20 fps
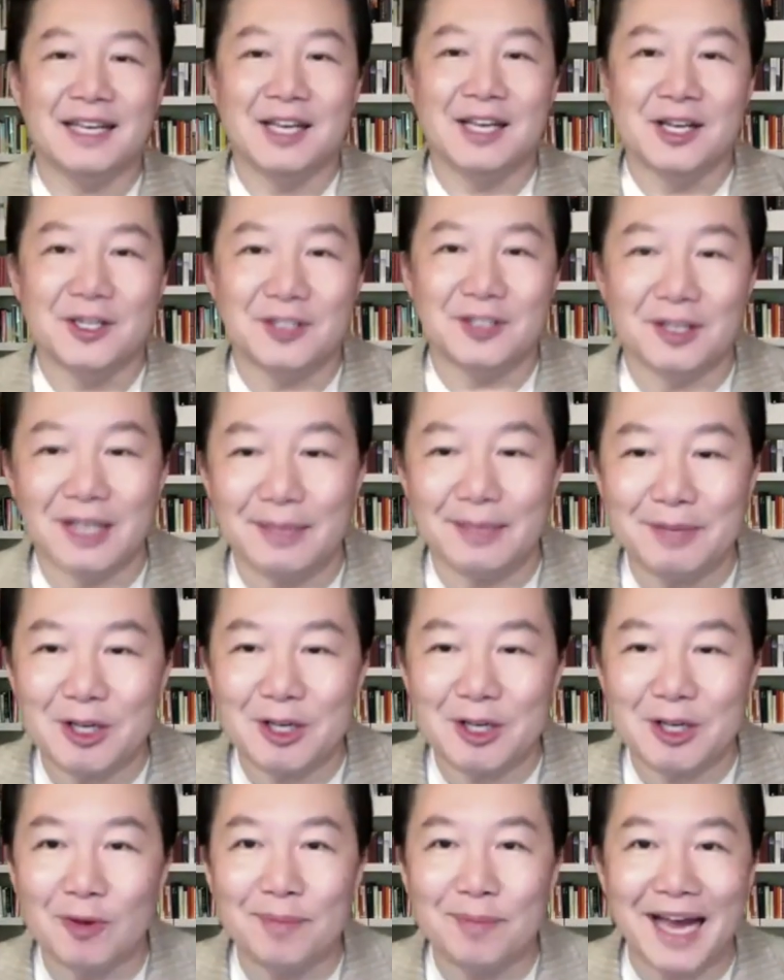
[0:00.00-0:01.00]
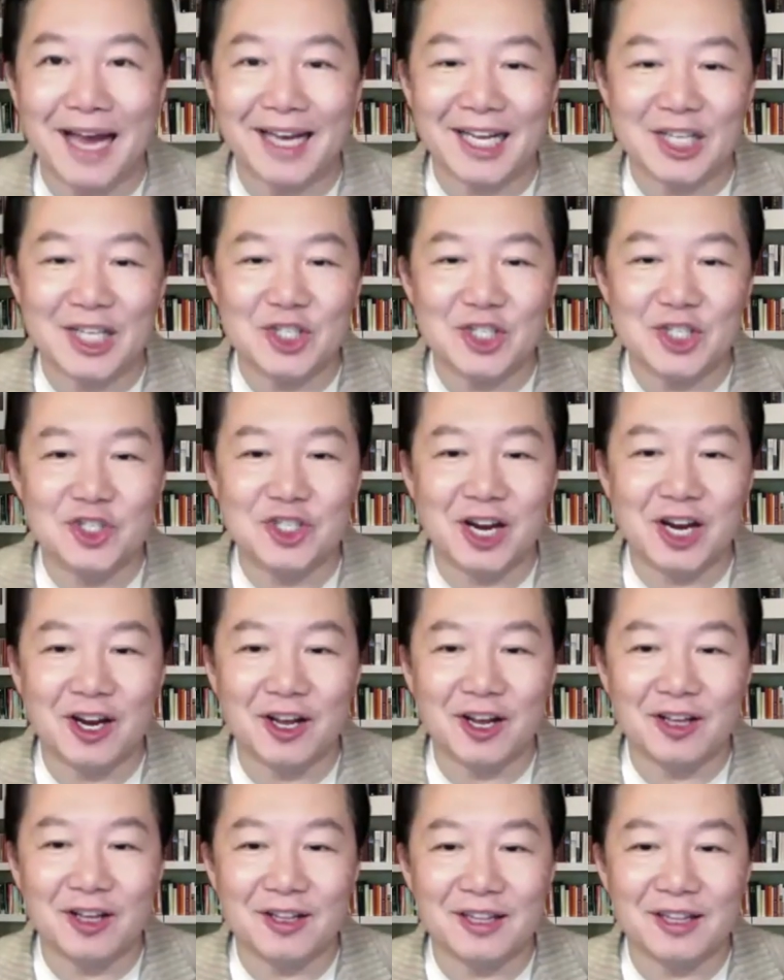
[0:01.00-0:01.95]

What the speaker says: So let me go back and share